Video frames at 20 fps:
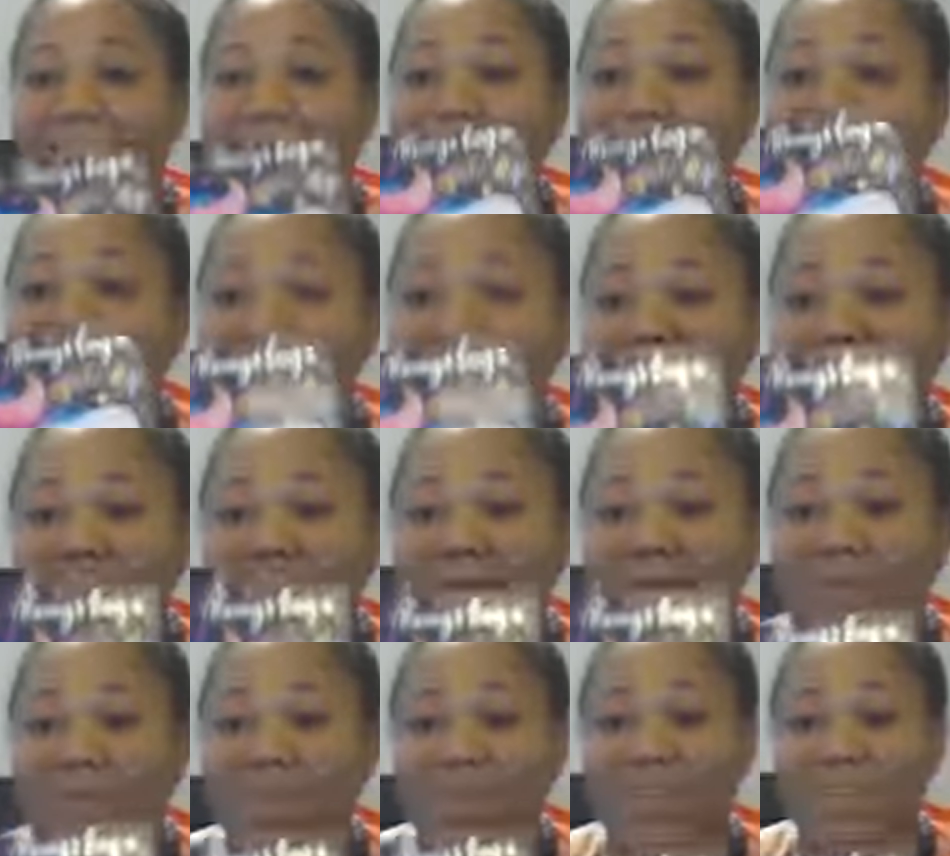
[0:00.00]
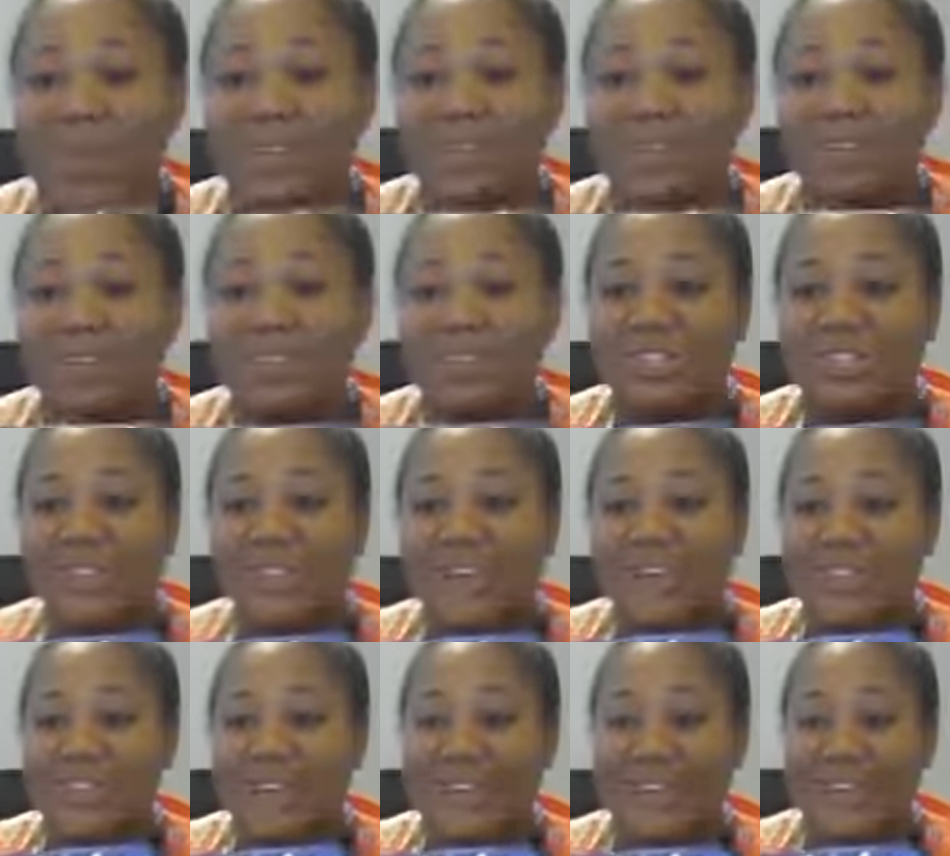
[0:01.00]
But until then, make sure that you
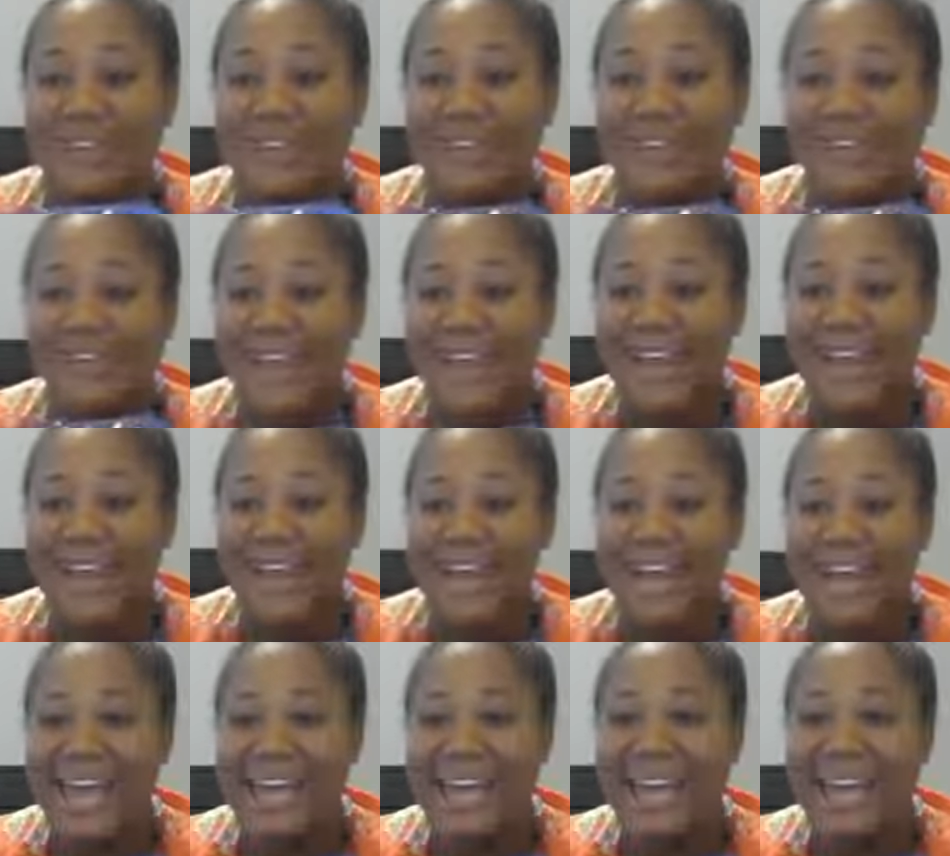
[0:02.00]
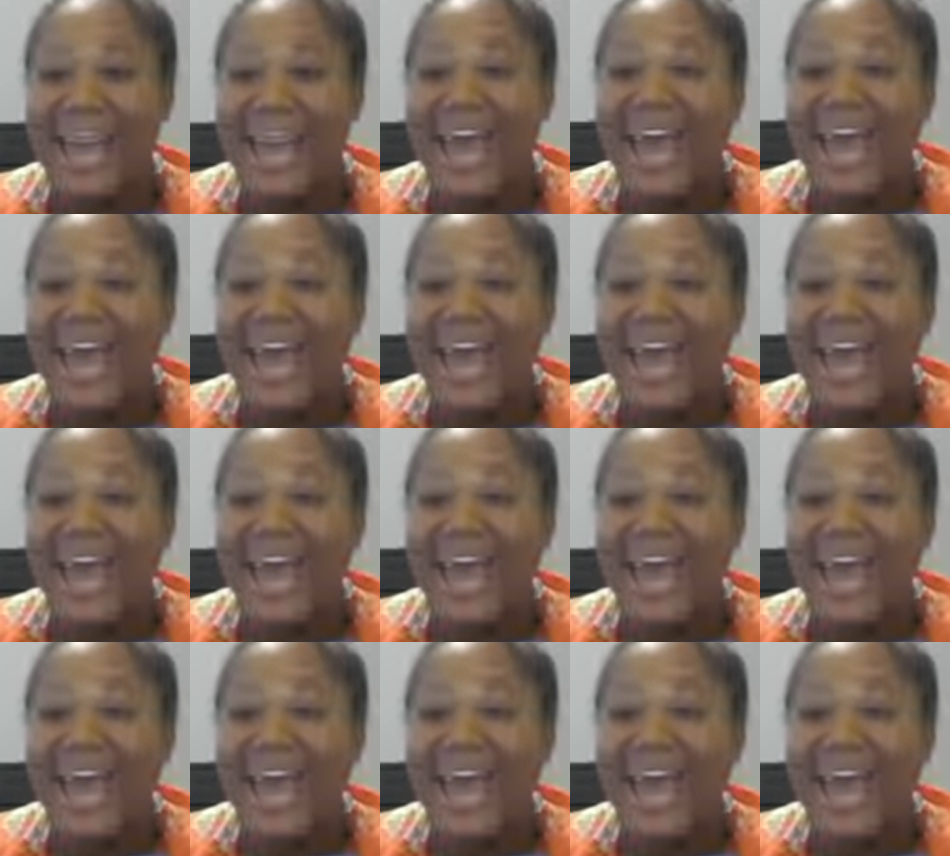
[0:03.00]
guys have a great night